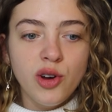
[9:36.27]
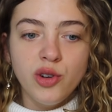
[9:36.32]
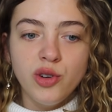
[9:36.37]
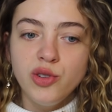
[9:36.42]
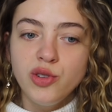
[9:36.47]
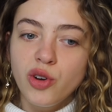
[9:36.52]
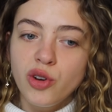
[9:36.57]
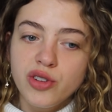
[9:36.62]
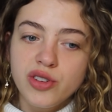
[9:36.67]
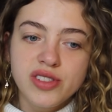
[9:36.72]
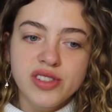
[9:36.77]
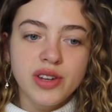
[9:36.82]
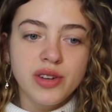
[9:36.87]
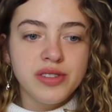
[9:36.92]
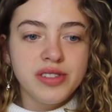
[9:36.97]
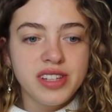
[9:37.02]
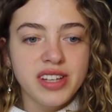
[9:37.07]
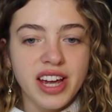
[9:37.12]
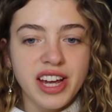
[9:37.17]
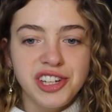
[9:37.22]

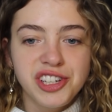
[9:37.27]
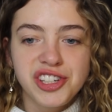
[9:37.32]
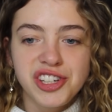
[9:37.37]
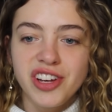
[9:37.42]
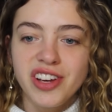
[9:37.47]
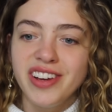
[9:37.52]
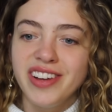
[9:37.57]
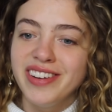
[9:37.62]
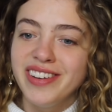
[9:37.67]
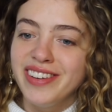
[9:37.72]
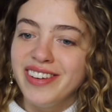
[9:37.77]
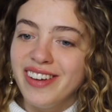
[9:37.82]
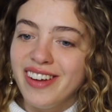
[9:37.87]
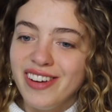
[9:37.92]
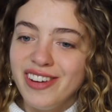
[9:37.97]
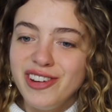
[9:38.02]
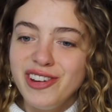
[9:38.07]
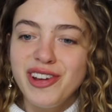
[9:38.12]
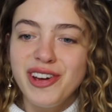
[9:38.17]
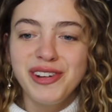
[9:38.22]
non-association,
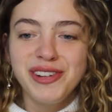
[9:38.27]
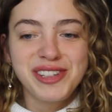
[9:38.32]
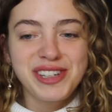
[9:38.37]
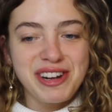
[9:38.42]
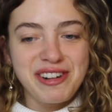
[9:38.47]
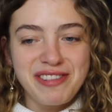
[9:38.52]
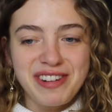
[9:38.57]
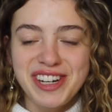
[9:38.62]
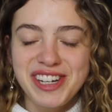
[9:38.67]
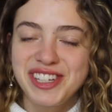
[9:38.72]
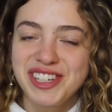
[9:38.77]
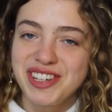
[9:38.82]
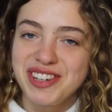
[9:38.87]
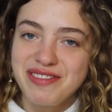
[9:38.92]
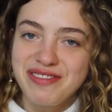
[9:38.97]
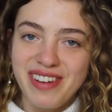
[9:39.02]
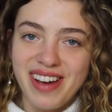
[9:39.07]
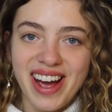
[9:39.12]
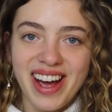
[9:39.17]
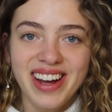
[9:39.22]
no generation
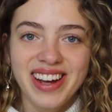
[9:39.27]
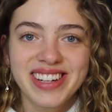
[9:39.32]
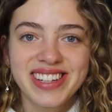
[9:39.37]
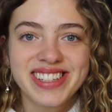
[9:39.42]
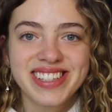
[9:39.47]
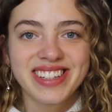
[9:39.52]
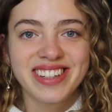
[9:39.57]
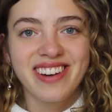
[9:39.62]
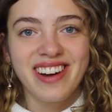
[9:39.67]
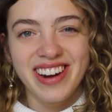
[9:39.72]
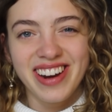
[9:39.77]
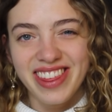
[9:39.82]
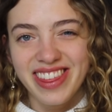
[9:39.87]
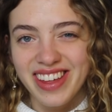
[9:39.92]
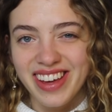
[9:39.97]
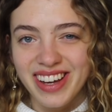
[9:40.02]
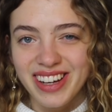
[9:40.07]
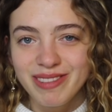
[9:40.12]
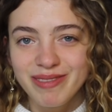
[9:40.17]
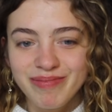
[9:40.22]
effects kind of
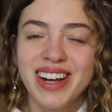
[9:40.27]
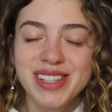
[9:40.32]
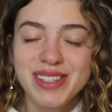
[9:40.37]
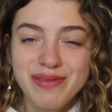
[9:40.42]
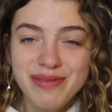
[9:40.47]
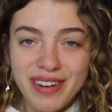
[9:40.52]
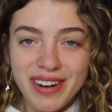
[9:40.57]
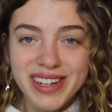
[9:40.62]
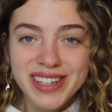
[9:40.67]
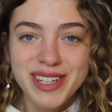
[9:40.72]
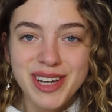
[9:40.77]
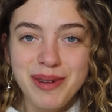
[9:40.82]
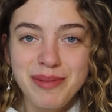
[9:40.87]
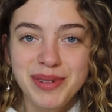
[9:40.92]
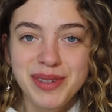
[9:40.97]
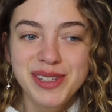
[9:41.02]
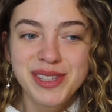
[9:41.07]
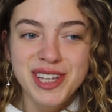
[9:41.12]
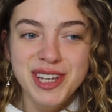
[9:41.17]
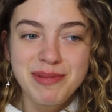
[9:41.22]
thing. And it's very time
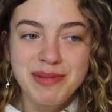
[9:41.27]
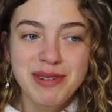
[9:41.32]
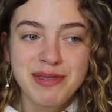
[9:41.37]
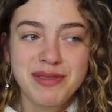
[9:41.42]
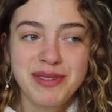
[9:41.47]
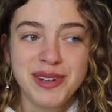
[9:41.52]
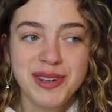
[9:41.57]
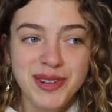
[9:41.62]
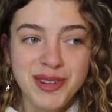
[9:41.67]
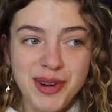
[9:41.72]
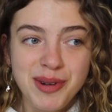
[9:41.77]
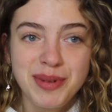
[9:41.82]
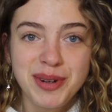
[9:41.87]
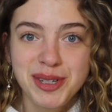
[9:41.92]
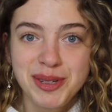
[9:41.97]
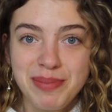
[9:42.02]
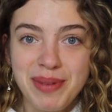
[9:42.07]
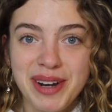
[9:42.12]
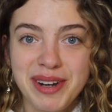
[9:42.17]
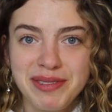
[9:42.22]
consuming for not
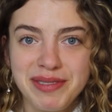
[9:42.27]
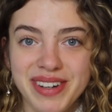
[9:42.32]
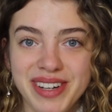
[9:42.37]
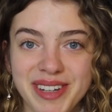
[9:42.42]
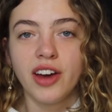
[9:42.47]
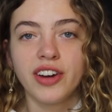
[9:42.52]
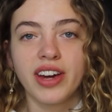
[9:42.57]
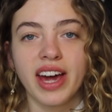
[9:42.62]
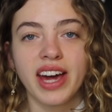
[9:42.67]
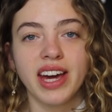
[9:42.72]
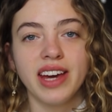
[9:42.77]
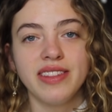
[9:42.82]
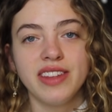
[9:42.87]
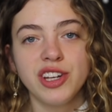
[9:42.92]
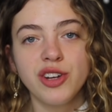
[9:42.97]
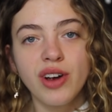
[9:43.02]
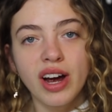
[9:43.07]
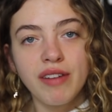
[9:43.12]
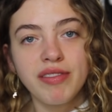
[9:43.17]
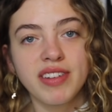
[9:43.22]
much benefit. Okay, and
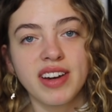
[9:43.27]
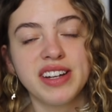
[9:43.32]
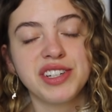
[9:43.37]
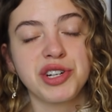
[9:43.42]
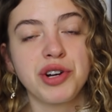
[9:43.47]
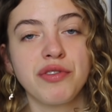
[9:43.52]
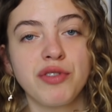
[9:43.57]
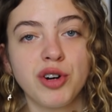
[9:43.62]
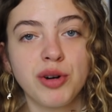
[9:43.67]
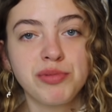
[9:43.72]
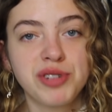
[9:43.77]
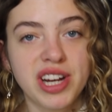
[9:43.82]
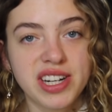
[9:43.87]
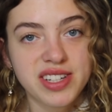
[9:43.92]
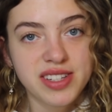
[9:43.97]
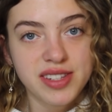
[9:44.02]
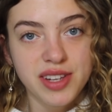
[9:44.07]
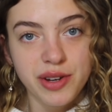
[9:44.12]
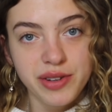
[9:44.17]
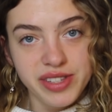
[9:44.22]
then you have the idea of
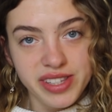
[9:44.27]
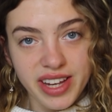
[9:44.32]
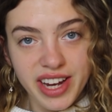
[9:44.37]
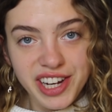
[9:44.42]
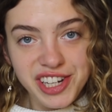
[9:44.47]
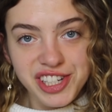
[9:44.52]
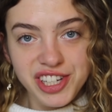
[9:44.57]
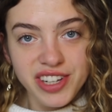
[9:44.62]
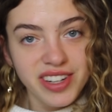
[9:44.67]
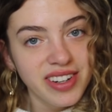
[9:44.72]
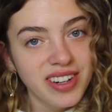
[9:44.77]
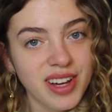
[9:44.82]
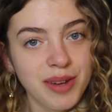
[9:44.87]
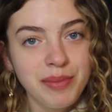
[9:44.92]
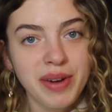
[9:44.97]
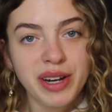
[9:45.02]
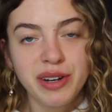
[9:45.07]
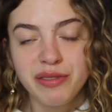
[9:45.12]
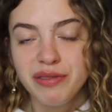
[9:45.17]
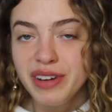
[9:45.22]
object association. I
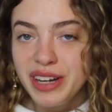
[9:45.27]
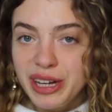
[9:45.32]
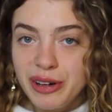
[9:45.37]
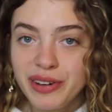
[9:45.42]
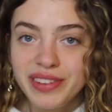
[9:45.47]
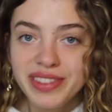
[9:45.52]
made a video